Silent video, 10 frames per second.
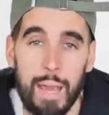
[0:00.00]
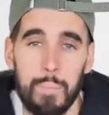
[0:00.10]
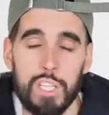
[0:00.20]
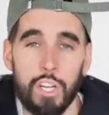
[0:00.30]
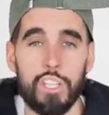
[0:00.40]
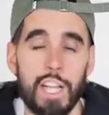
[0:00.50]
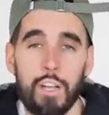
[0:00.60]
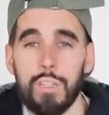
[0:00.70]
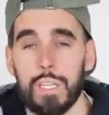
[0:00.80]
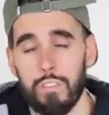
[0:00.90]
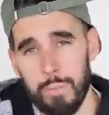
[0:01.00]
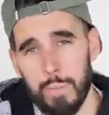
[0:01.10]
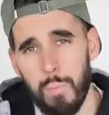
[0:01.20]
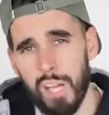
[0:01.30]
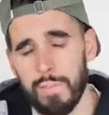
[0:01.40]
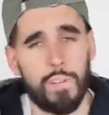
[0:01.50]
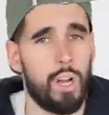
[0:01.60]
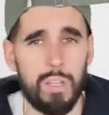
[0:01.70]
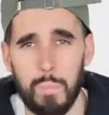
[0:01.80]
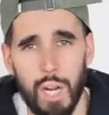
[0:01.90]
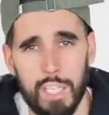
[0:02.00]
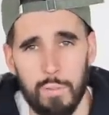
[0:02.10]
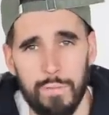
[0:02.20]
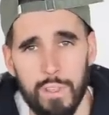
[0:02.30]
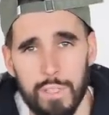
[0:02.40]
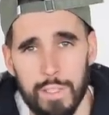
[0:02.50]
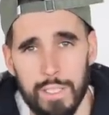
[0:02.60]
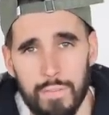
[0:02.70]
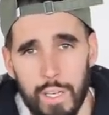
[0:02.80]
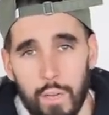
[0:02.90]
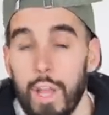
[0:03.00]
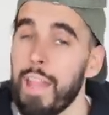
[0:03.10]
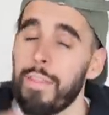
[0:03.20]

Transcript: And be sure to check out the description box for all the products we've used in this video.